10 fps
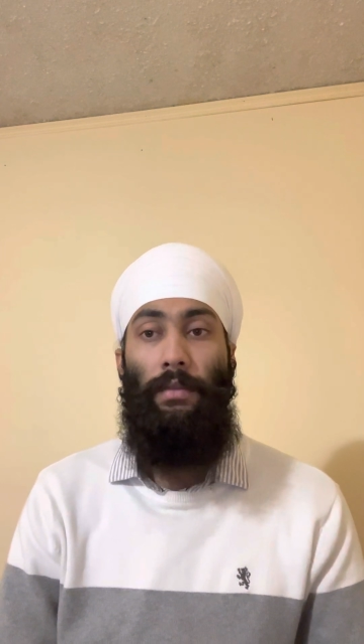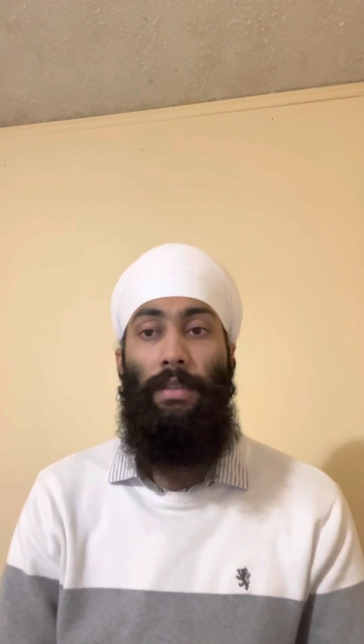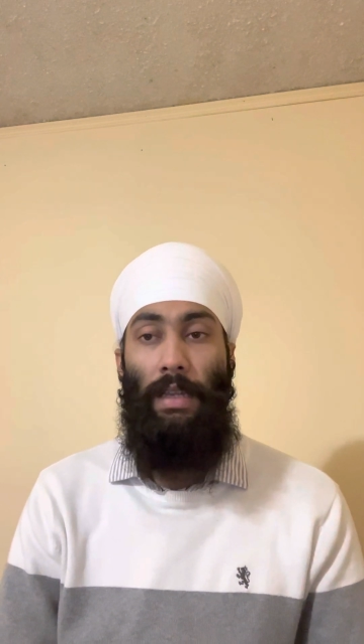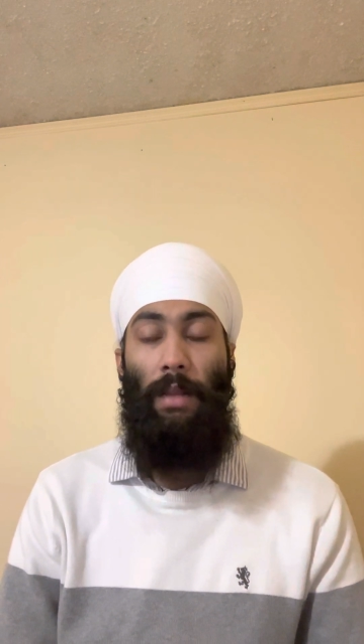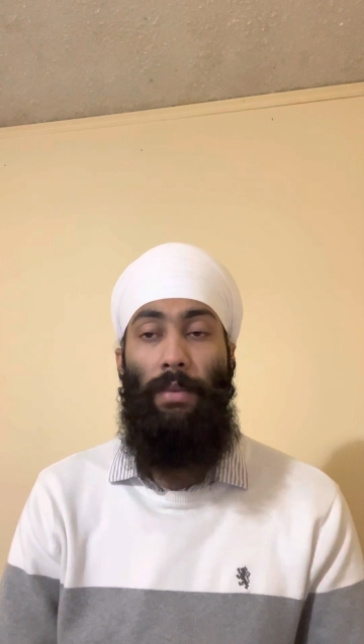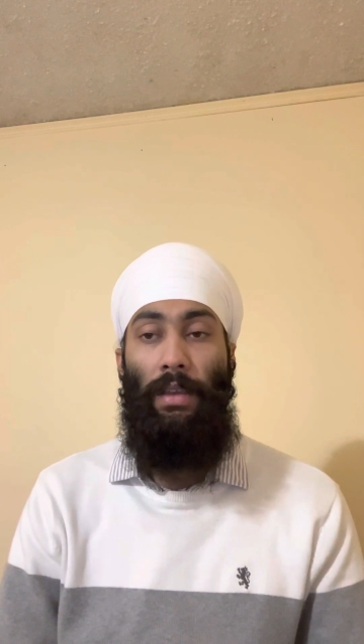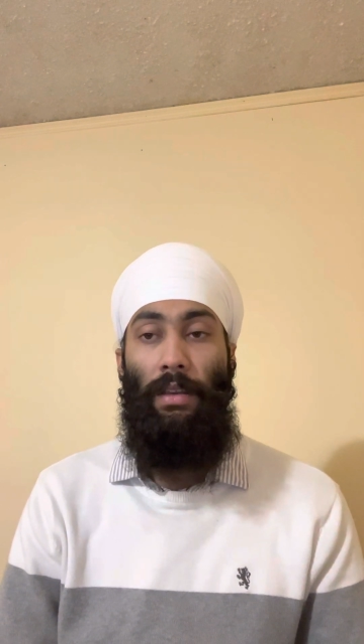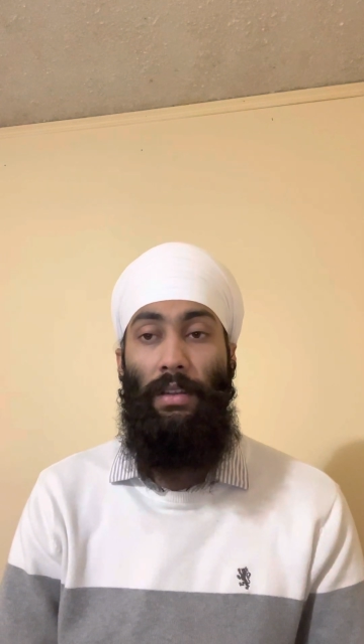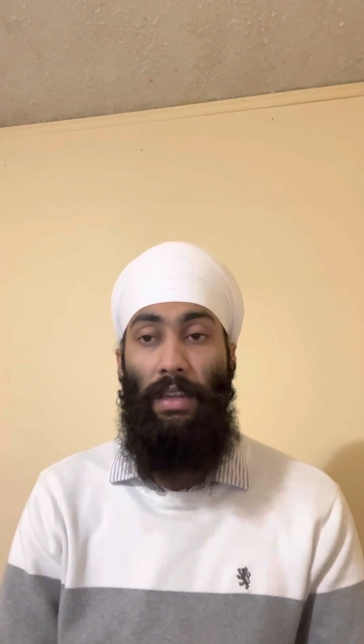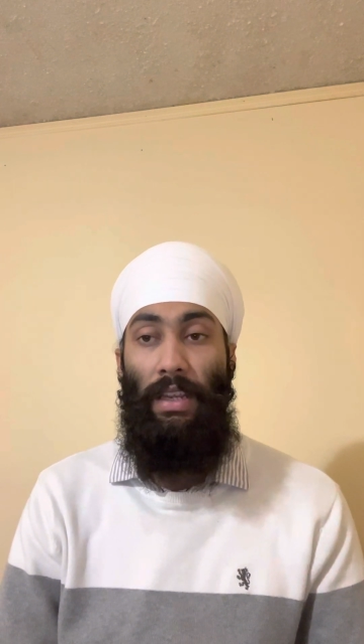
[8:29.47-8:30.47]
of steel
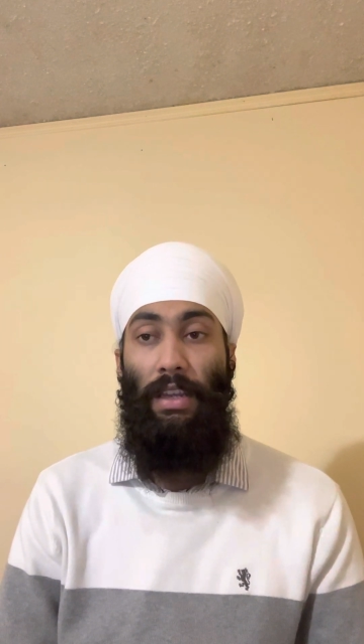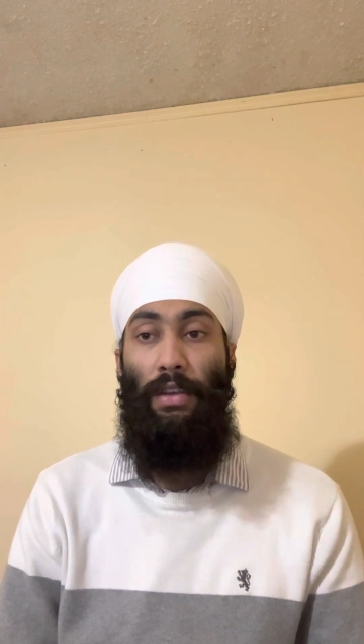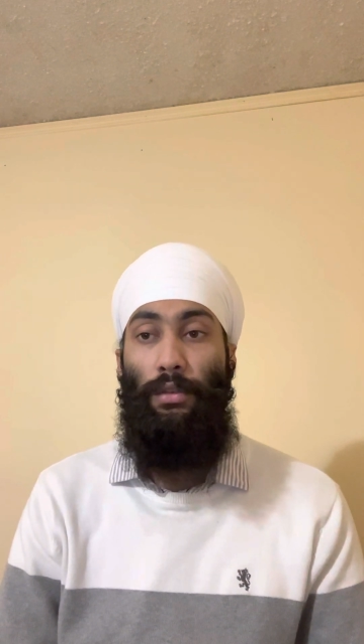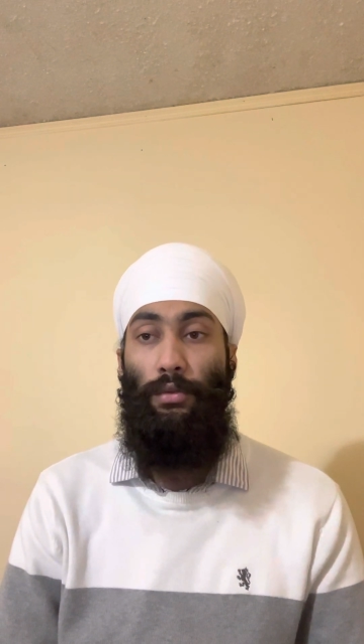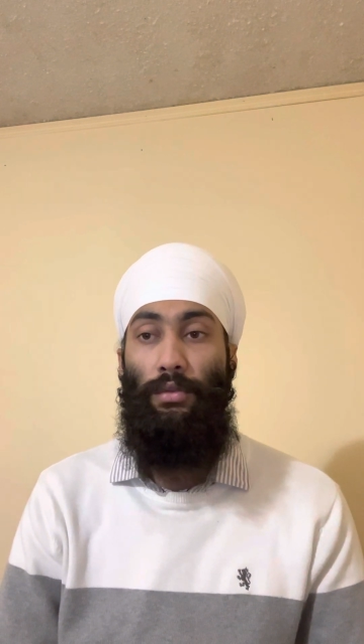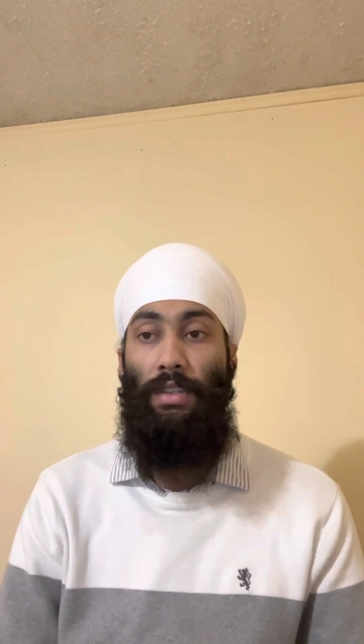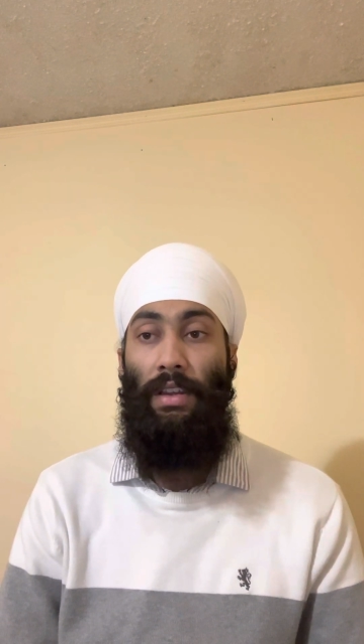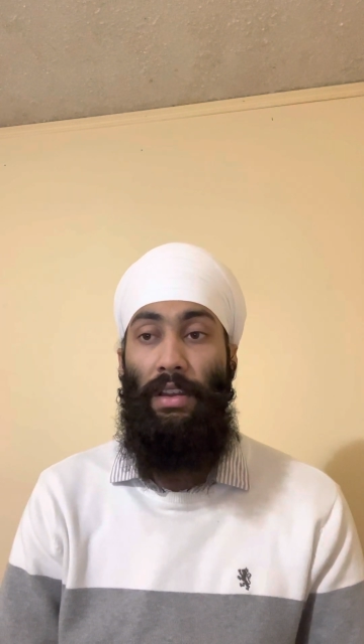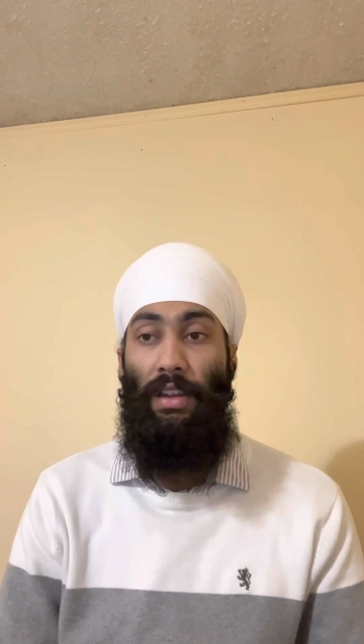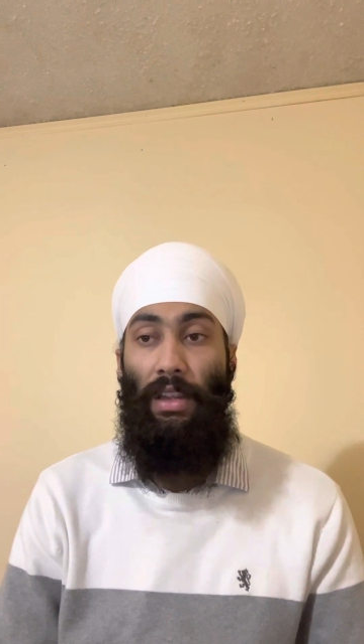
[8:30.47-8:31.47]
being reused,
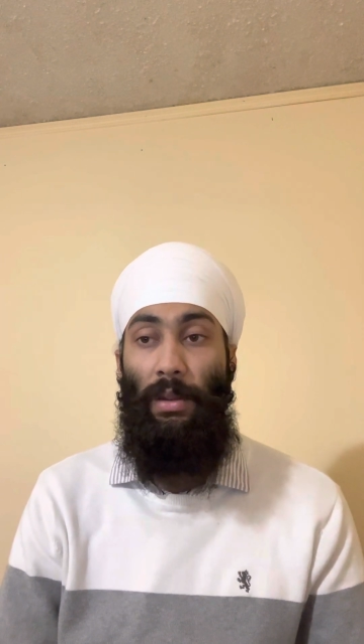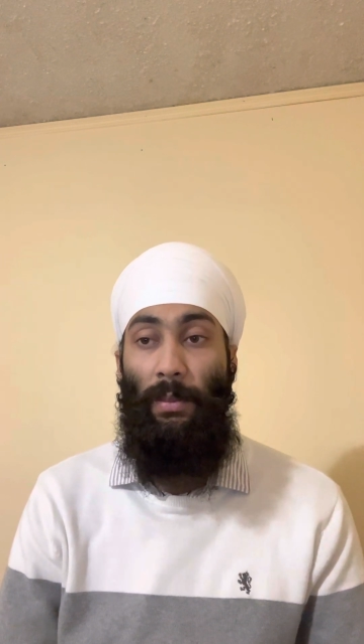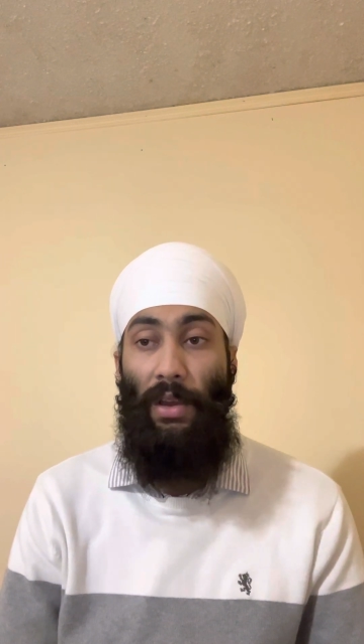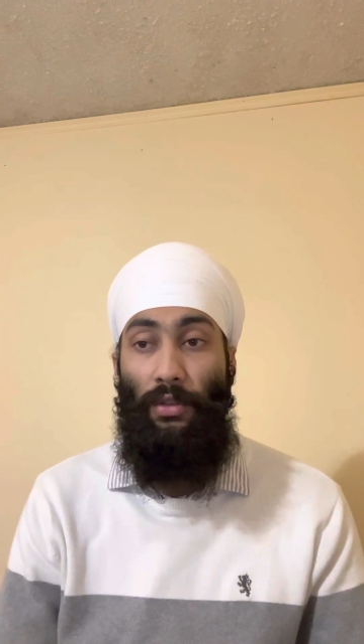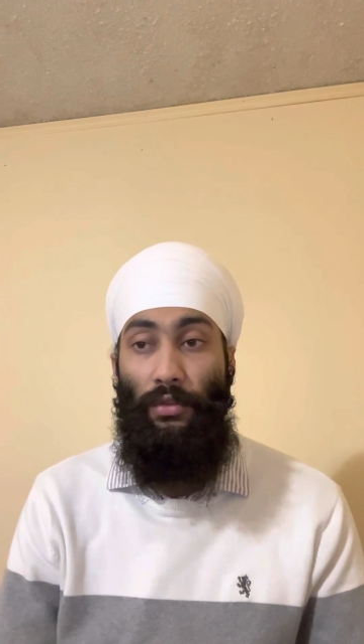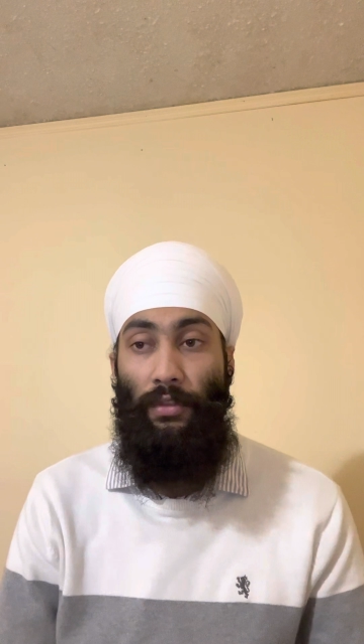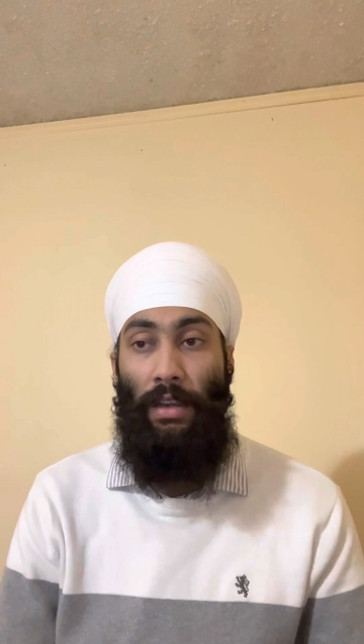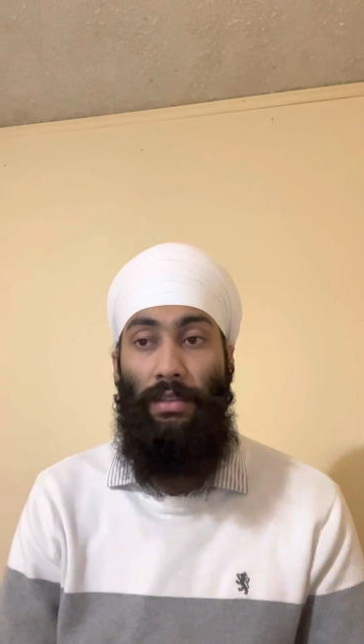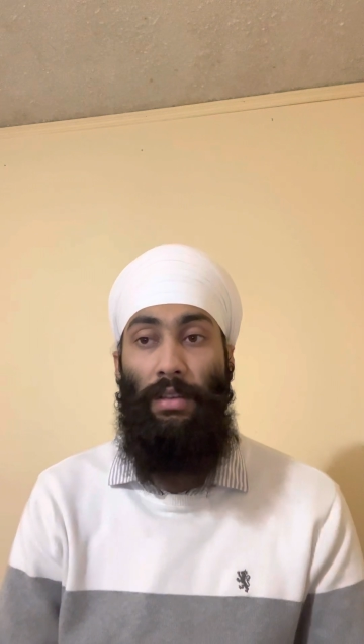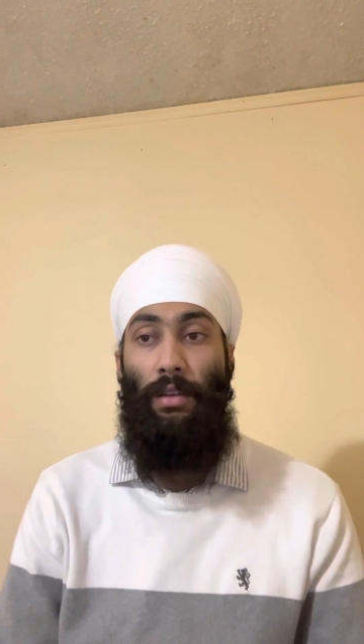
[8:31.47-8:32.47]

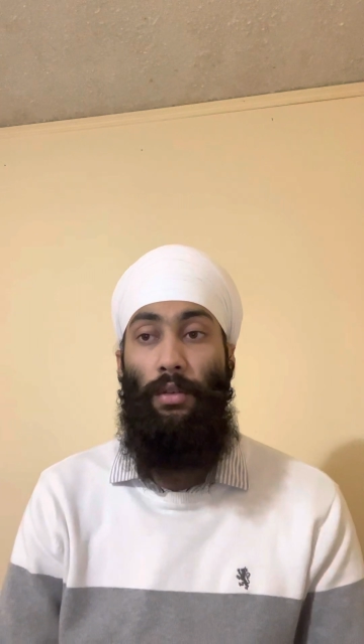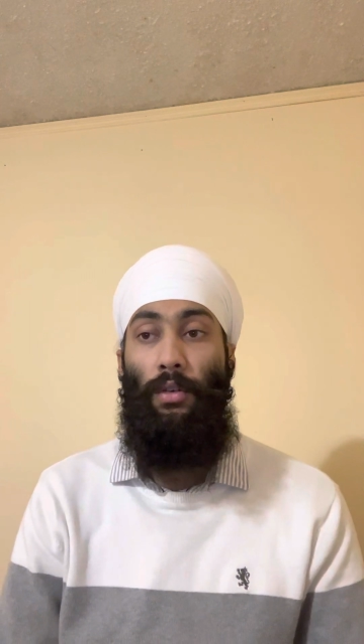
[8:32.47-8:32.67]
remanufactured,